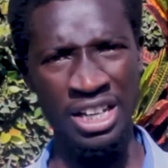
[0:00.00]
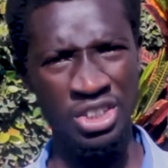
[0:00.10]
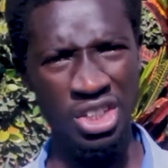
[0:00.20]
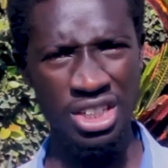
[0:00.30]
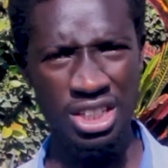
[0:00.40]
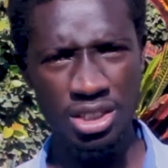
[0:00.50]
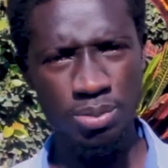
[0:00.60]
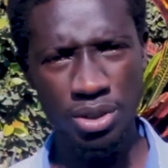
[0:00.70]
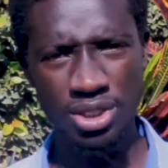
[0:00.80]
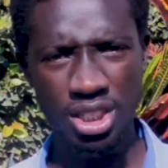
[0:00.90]
So in this
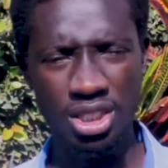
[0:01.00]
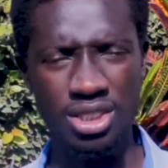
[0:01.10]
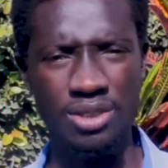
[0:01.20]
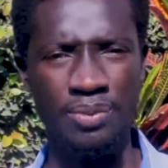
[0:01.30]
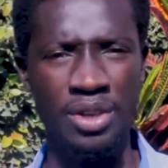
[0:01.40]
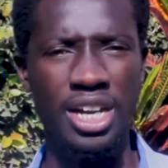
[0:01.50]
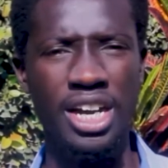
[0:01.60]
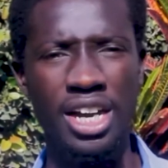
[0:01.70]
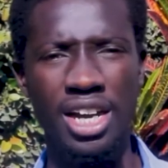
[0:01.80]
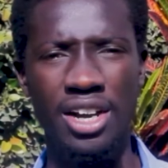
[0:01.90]
process,
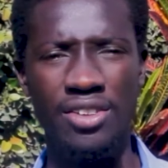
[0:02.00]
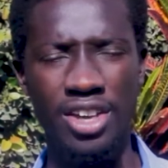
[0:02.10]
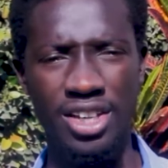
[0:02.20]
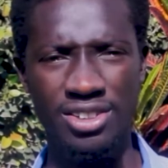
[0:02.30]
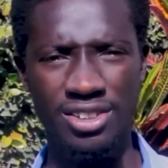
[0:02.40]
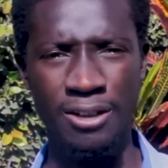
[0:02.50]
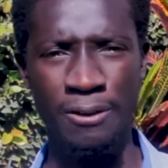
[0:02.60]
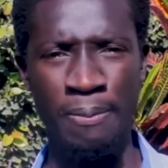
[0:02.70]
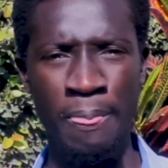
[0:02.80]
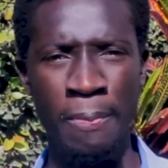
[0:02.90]
there is a
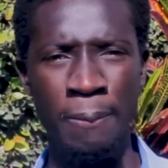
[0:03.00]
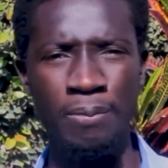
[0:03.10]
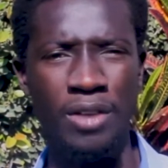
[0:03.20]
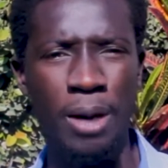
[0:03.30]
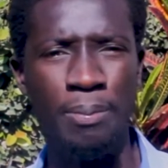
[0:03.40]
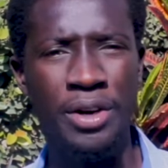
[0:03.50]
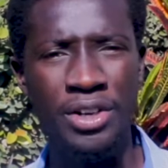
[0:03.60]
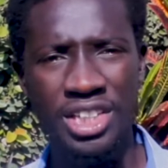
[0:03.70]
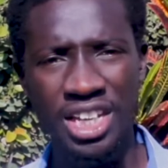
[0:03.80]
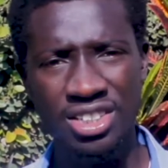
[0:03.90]

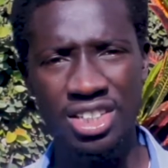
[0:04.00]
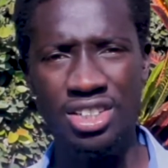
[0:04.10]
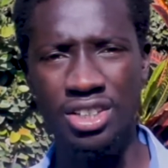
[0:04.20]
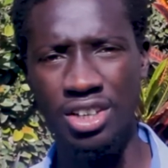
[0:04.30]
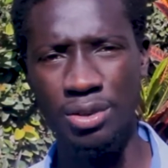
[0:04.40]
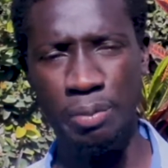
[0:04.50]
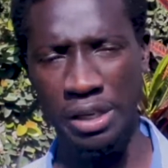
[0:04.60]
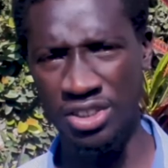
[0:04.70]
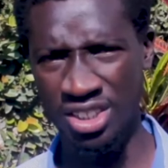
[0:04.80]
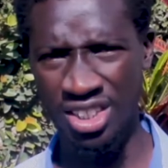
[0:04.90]

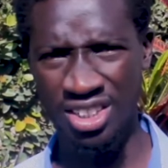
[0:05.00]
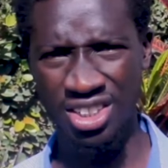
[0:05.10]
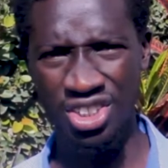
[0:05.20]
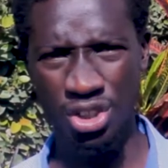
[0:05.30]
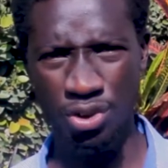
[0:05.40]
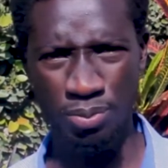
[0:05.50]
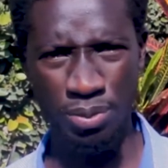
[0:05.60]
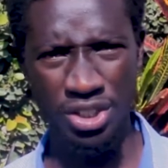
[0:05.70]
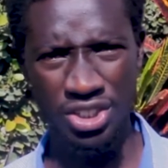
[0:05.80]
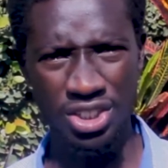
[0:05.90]
prioritization of
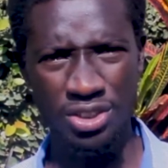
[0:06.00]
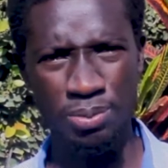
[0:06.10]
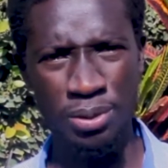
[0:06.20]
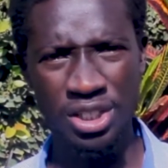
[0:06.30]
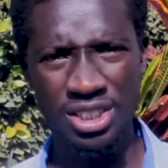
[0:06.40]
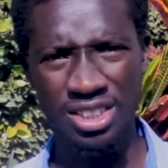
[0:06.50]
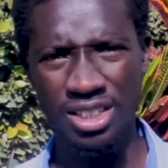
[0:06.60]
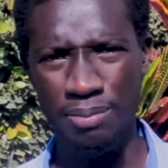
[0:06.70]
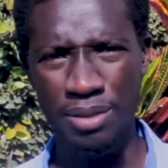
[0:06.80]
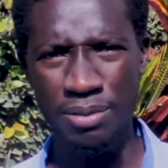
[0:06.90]
policies. Policies
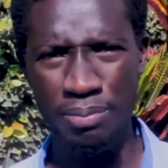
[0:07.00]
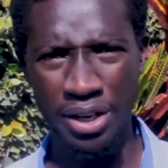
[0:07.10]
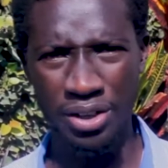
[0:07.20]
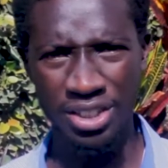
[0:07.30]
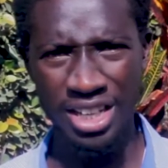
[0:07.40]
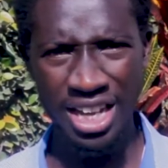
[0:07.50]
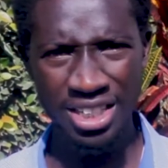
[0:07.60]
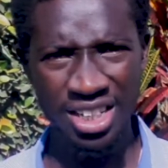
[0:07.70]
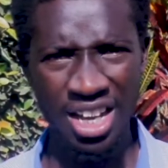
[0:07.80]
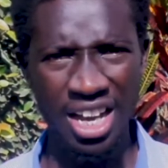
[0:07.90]
are being prioritized